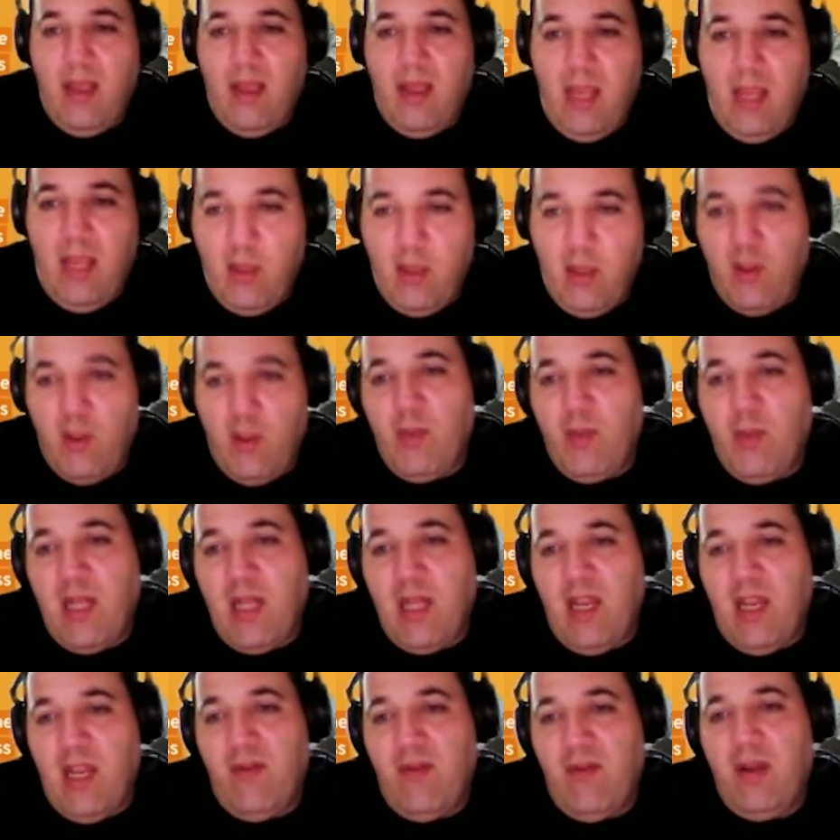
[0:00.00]
it's going to be
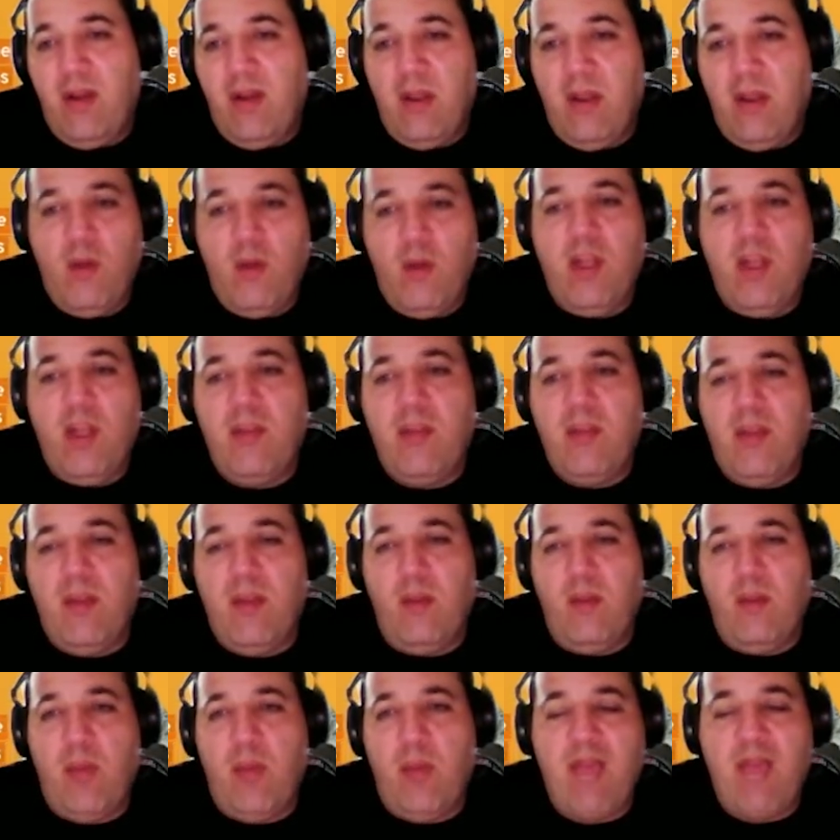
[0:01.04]
delivered. So
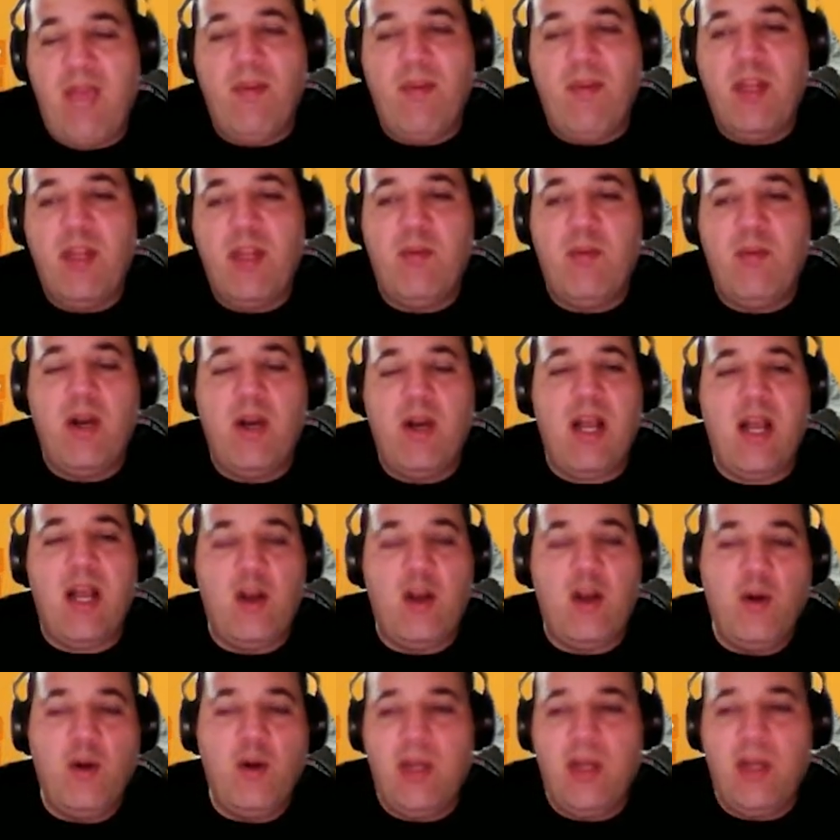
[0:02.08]
we have a much more
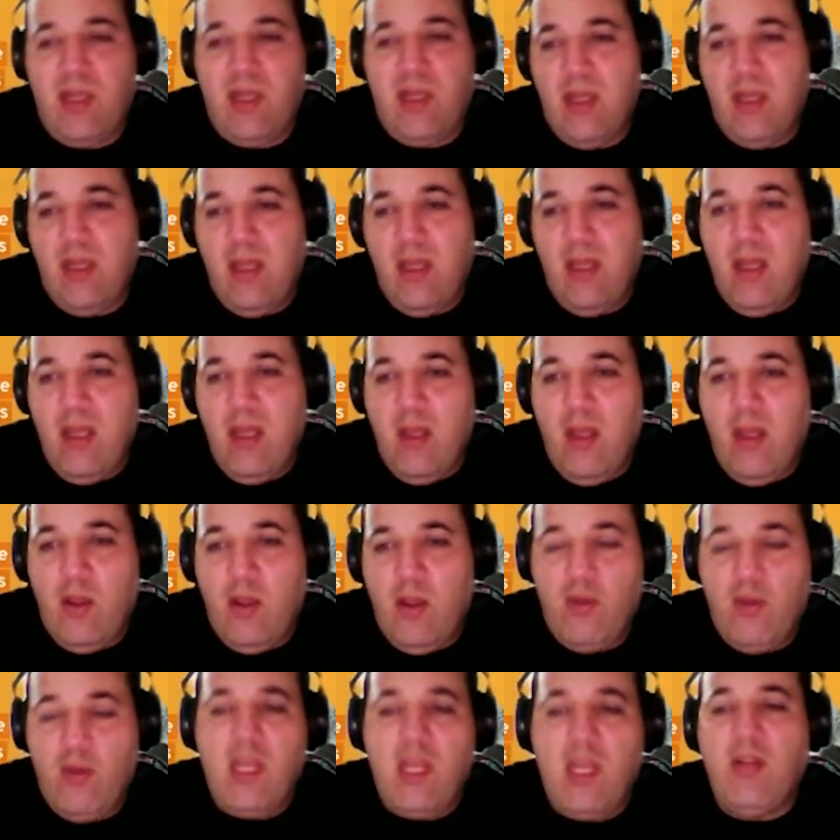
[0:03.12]
accuracy
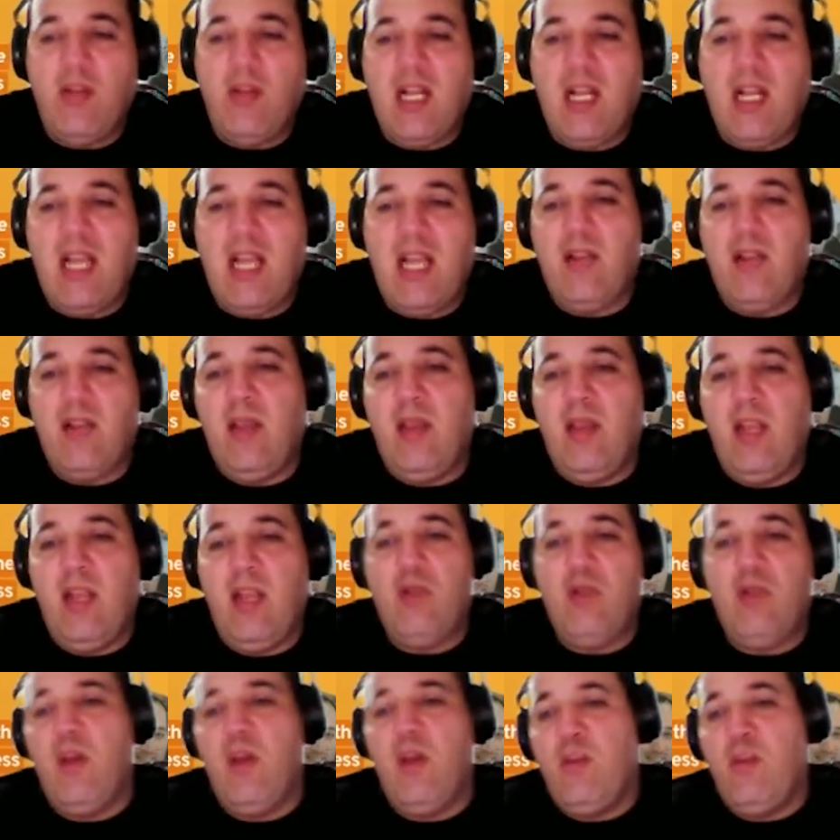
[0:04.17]
to tell the client it's
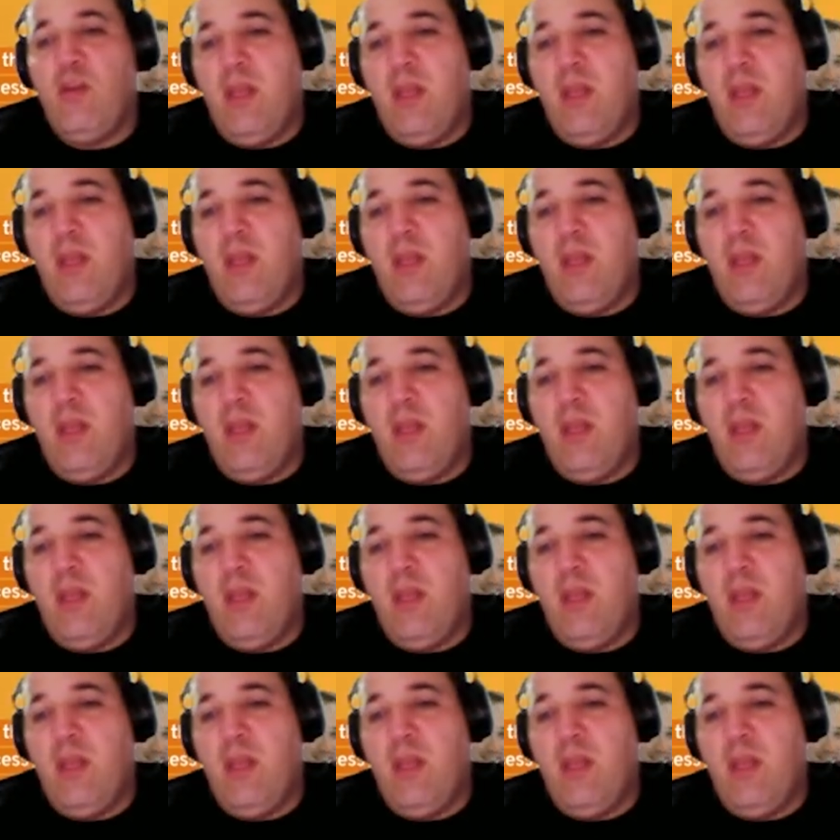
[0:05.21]
going to be